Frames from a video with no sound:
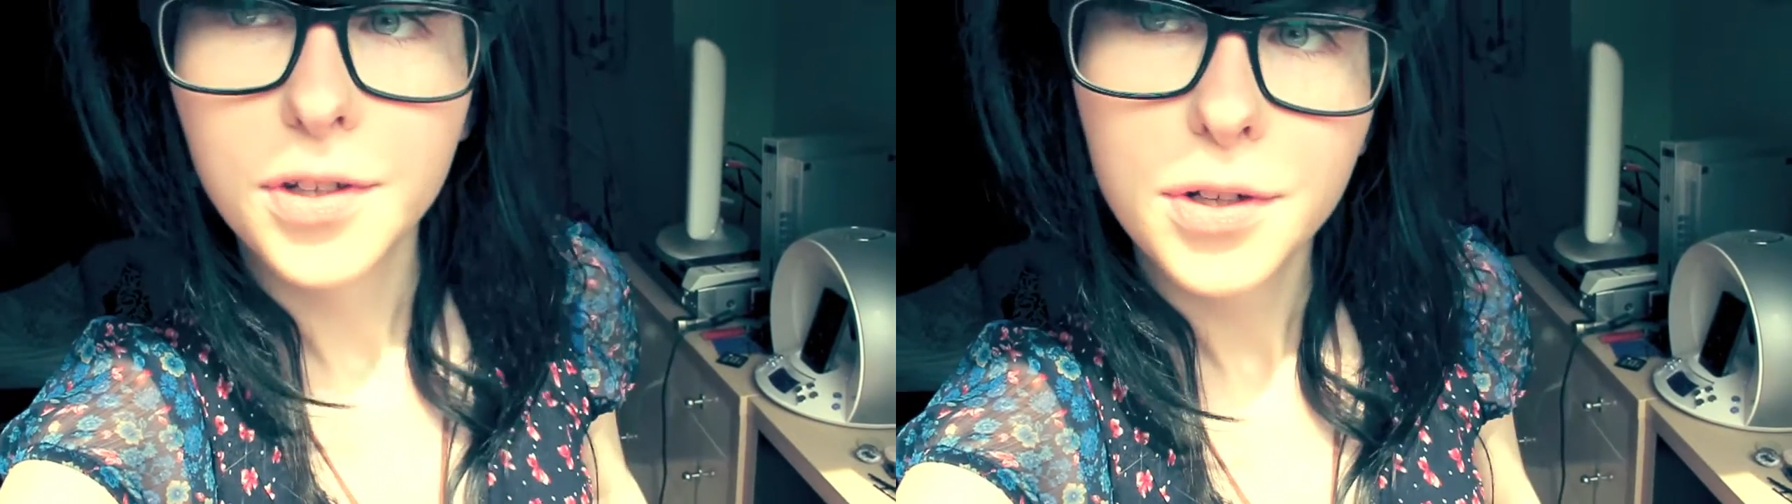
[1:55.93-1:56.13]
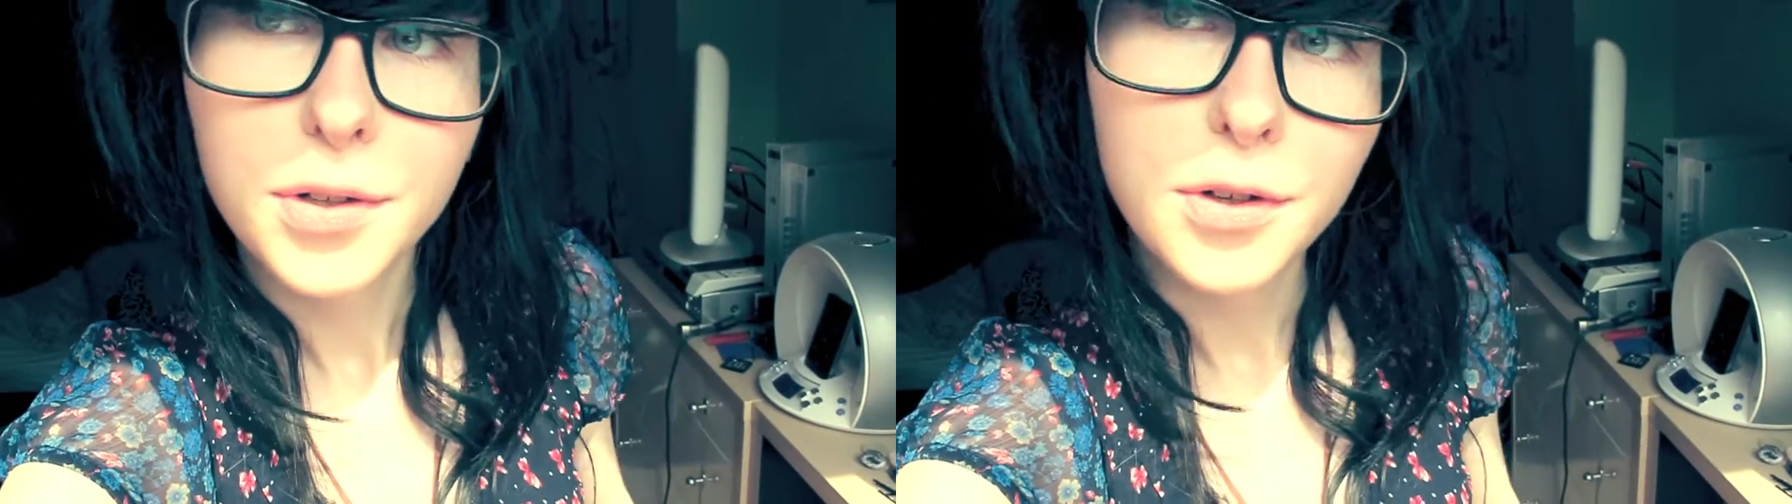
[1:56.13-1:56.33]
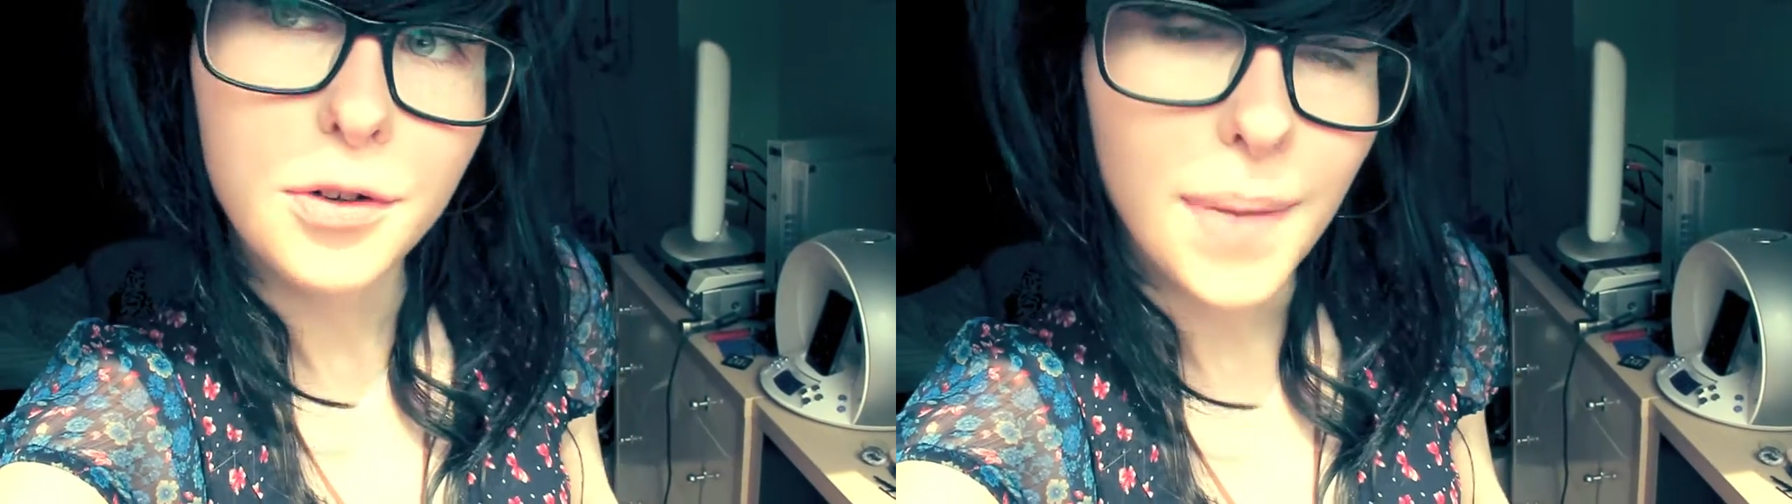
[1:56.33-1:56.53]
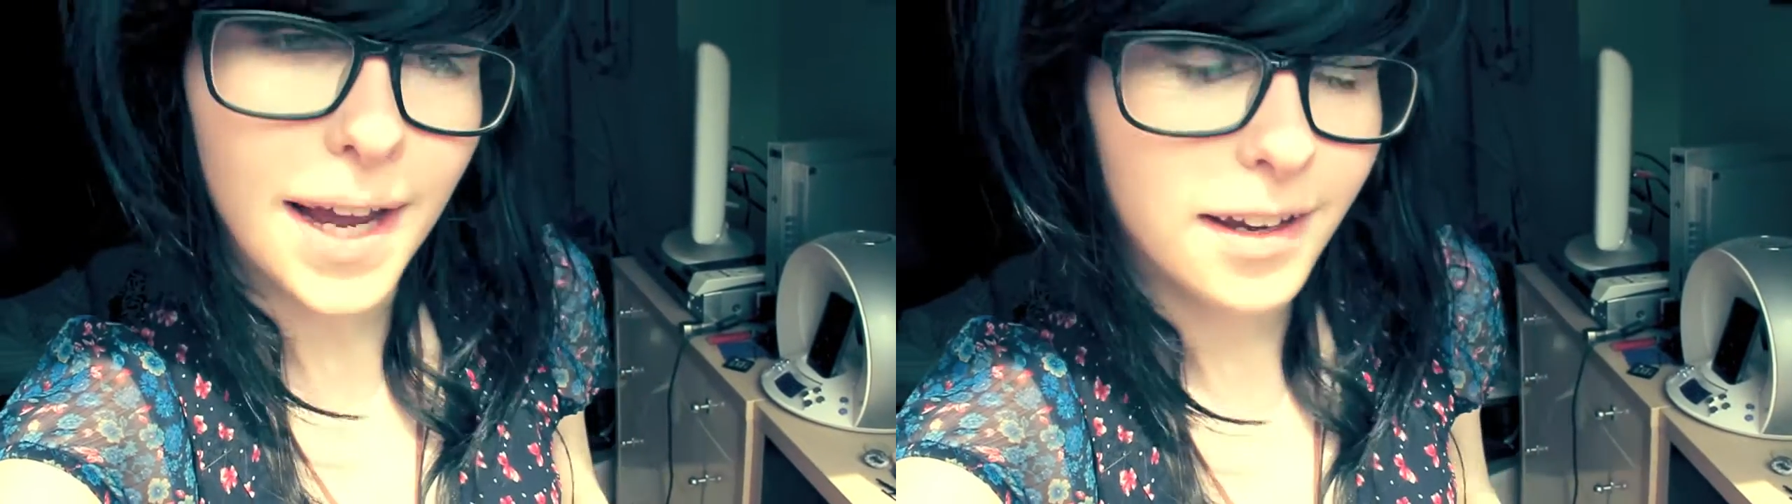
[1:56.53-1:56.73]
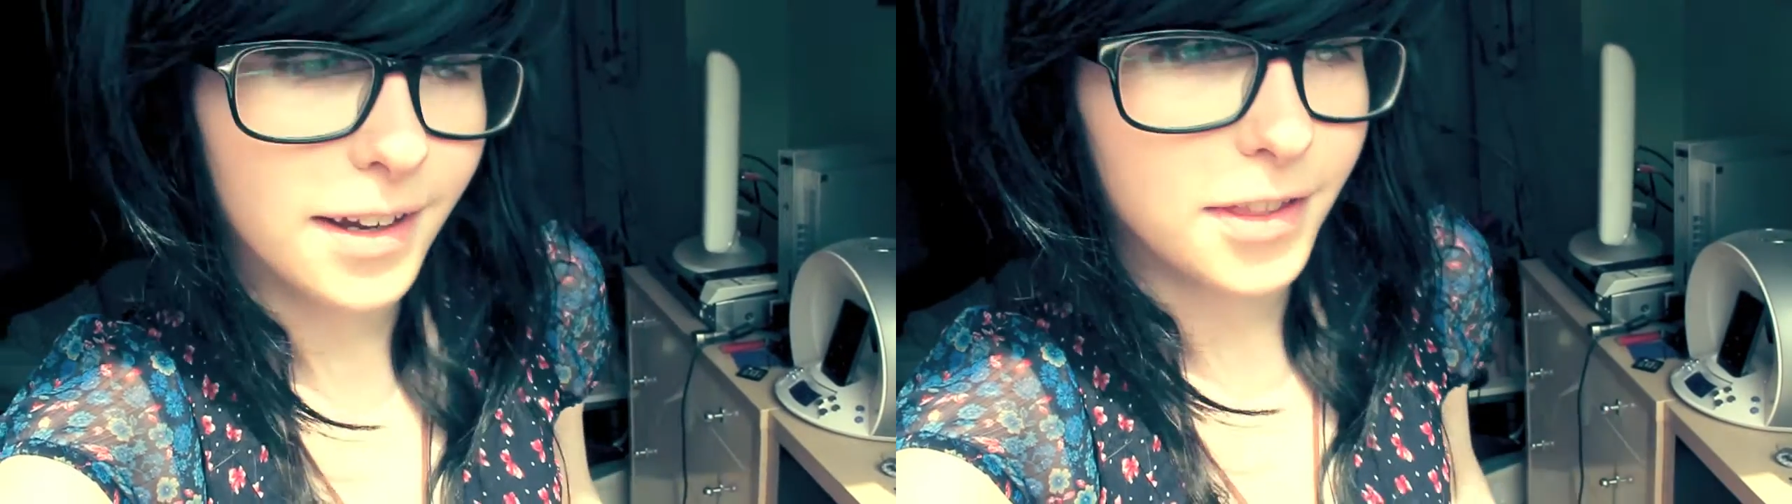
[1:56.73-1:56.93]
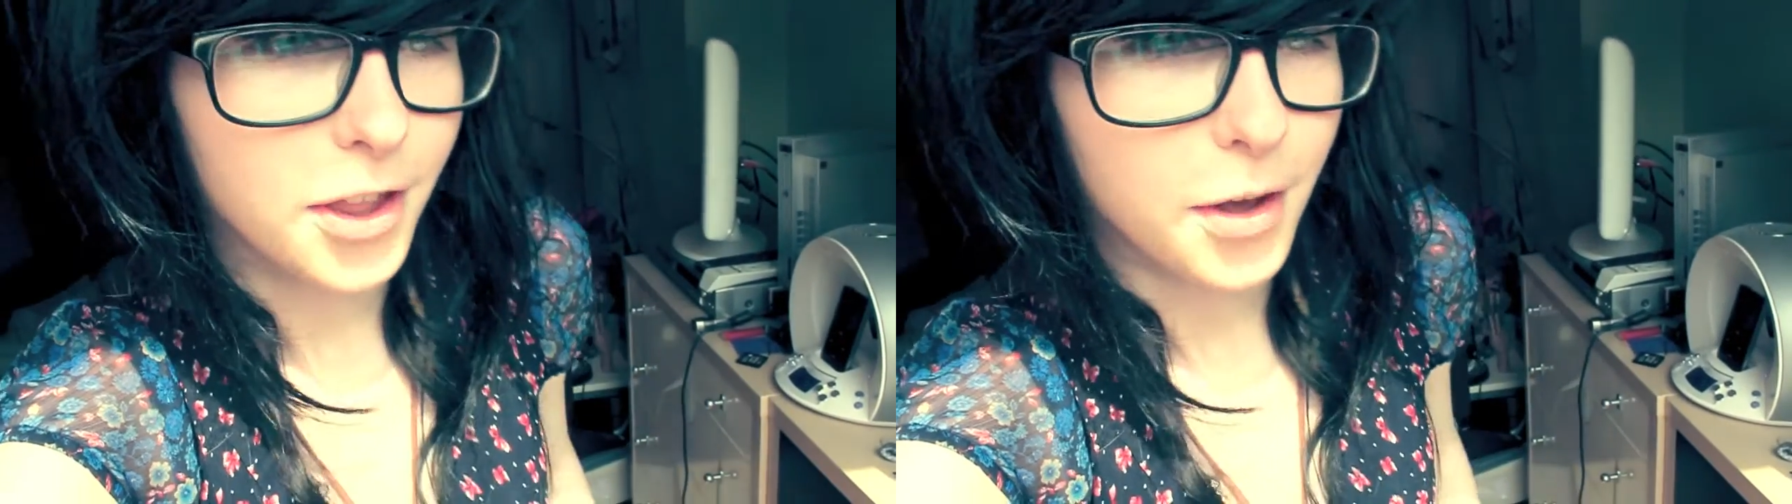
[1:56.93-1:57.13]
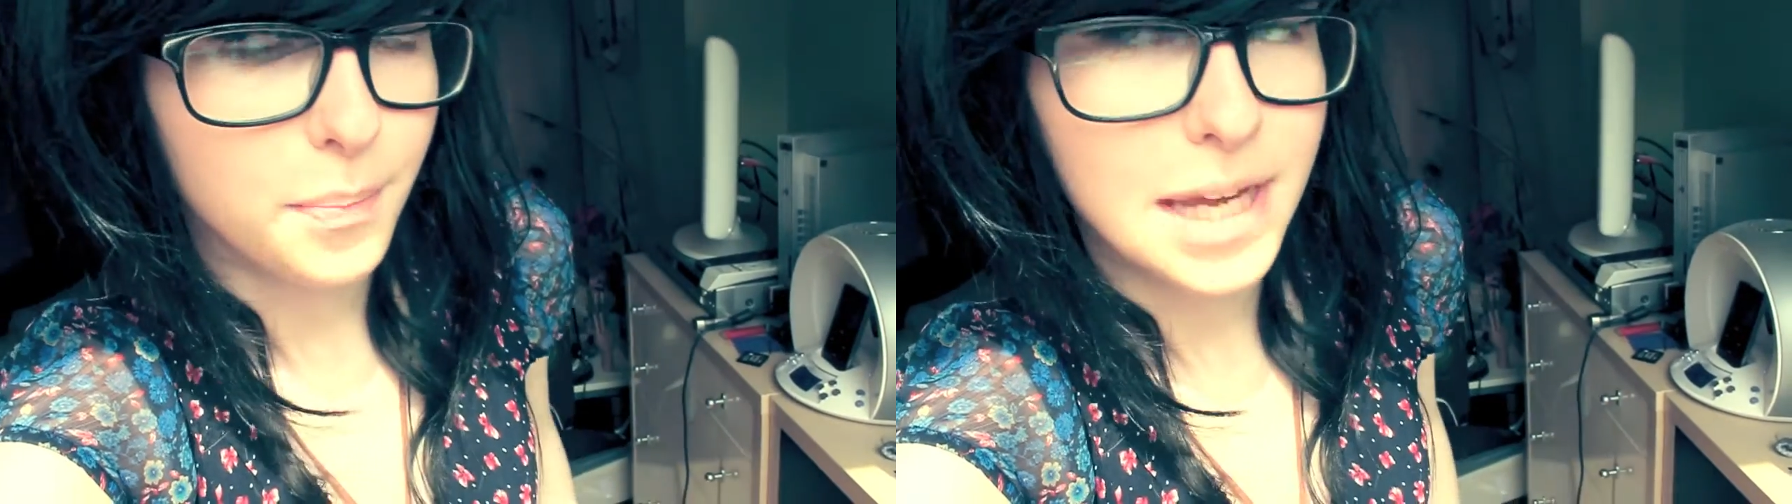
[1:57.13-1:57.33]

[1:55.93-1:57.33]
to Becca the